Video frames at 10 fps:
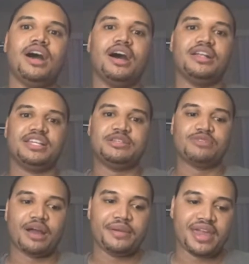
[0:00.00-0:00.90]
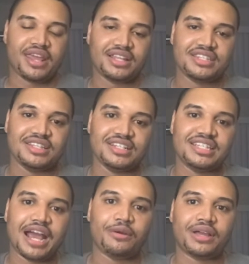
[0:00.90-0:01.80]
He's probably getting into this
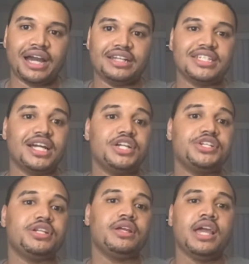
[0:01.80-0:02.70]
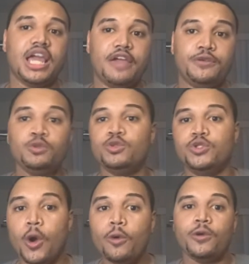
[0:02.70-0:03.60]
Tower God discussion. If you
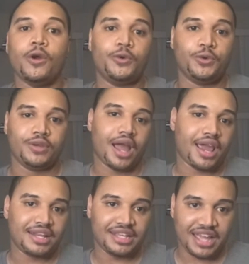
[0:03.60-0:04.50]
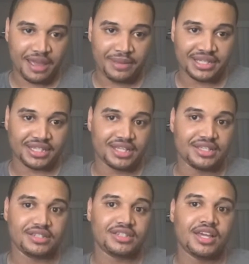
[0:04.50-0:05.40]
don't know who Nia D. Hemmings
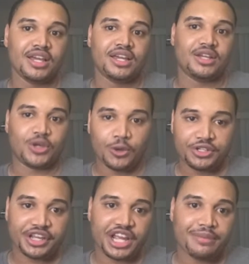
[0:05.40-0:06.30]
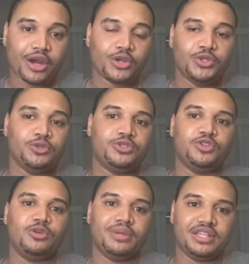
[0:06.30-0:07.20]
is, go check him out on
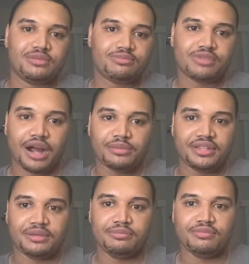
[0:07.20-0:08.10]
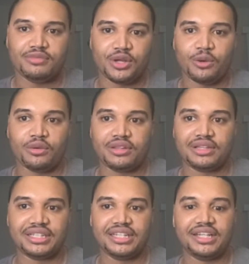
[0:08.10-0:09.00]
YouTube. He's probably one of the
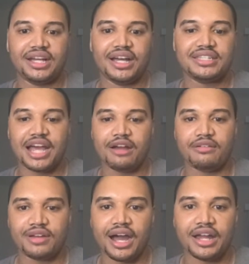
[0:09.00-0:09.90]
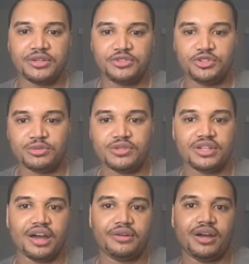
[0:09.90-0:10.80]
leading Tower of God YouTubers on
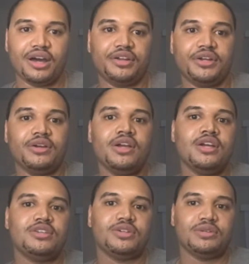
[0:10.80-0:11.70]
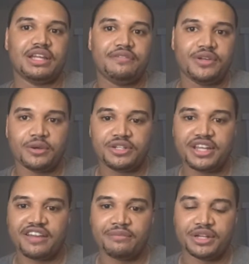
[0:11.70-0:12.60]
here. So definitely go give
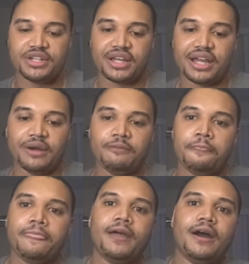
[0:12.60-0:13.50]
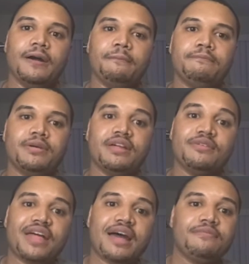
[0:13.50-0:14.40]
him a check out. But with
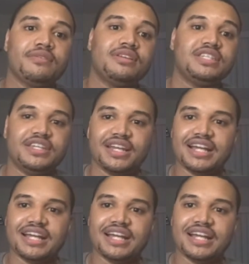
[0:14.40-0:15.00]
that, see you guys. Have a